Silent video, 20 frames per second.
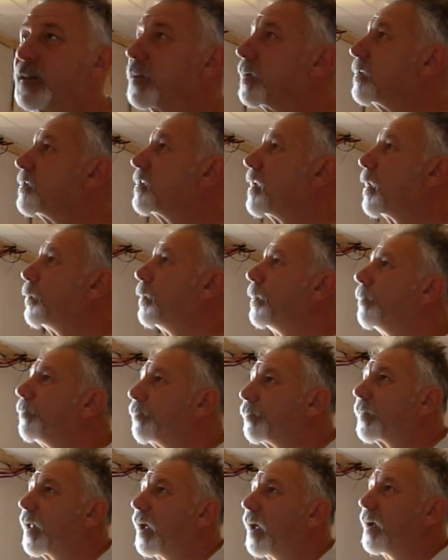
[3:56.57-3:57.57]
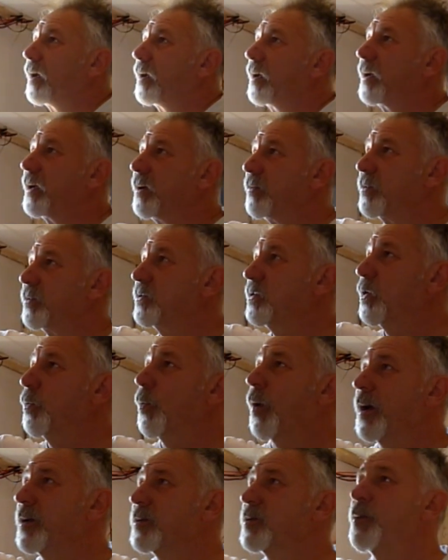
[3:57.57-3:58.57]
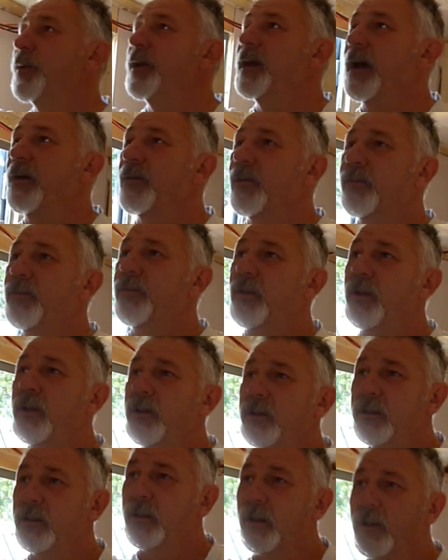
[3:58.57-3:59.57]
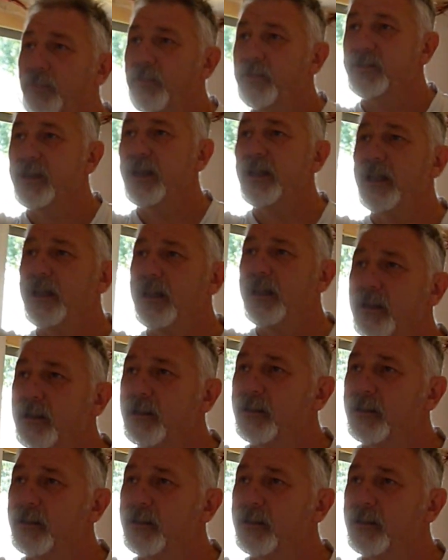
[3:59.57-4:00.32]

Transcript: So here are the two wires coming down off the ceiling.